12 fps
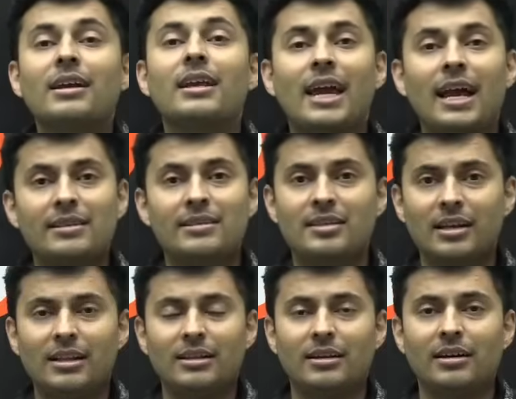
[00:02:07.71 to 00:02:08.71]

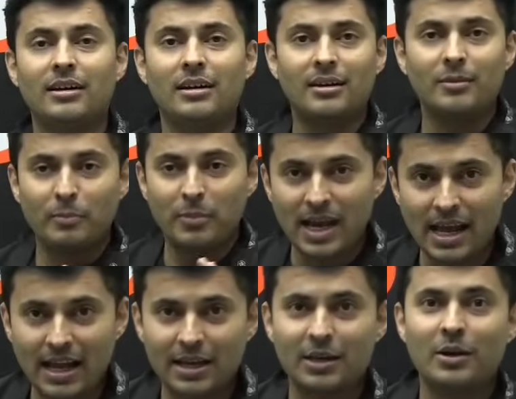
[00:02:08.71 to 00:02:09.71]
cancel the
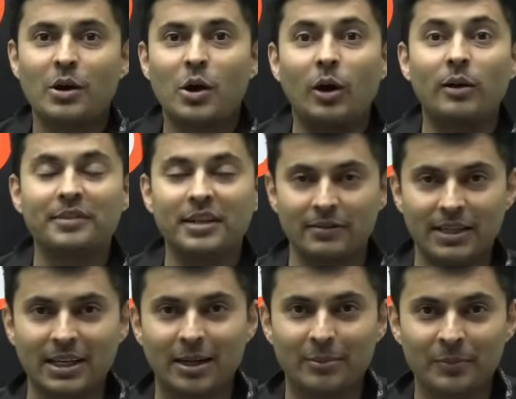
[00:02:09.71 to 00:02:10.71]
plan of
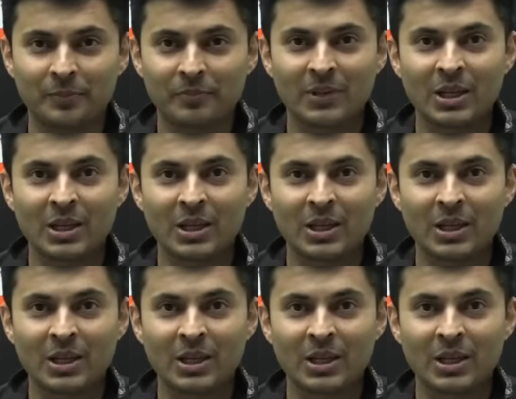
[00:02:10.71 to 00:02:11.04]
giving up.